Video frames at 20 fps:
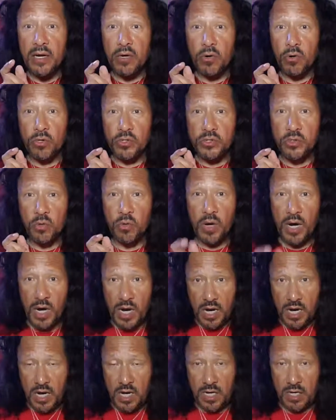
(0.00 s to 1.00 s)

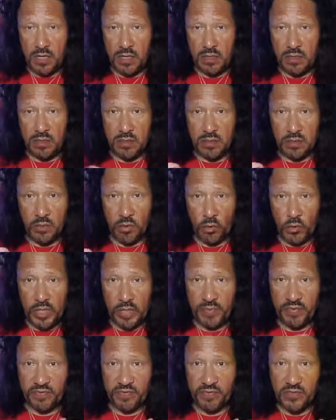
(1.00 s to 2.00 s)
Courtois,
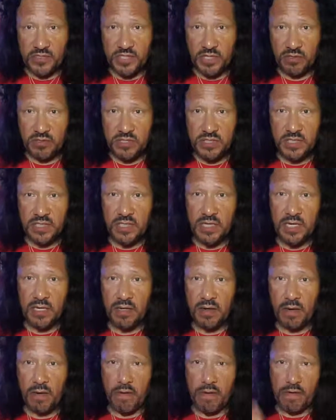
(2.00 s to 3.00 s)
goalkeeper for Chelsea,
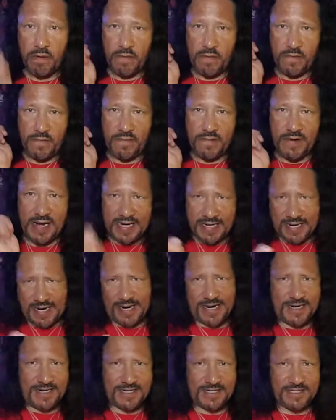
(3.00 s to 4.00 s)
red
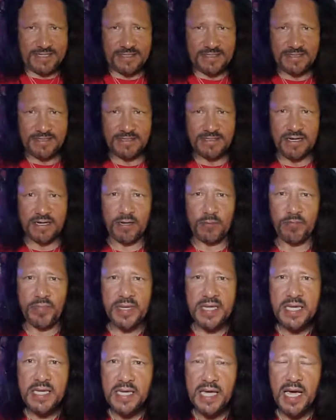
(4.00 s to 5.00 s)
carded on a
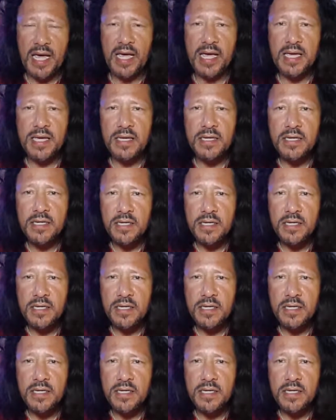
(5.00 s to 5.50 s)
PK